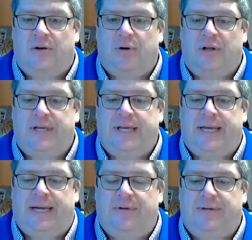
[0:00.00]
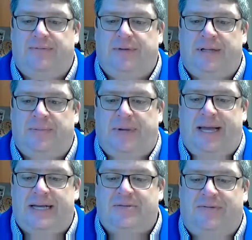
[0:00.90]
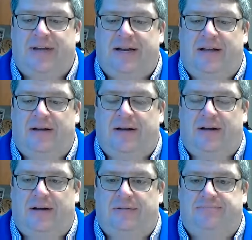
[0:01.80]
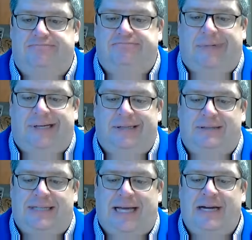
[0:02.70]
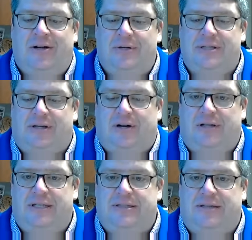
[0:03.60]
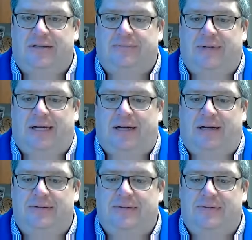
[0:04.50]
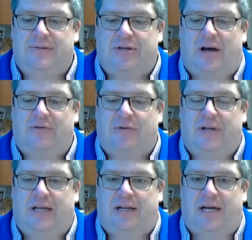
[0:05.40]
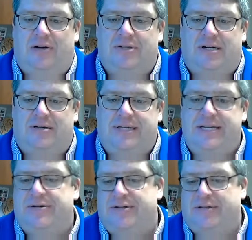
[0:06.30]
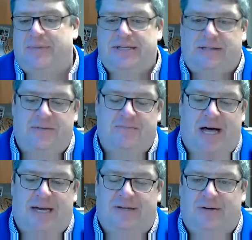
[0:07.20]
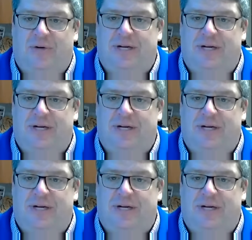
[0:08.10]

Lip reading: we're looking at, in the past, we've had a Dino, it's called. It's a software that allows our teachers to basically monitor what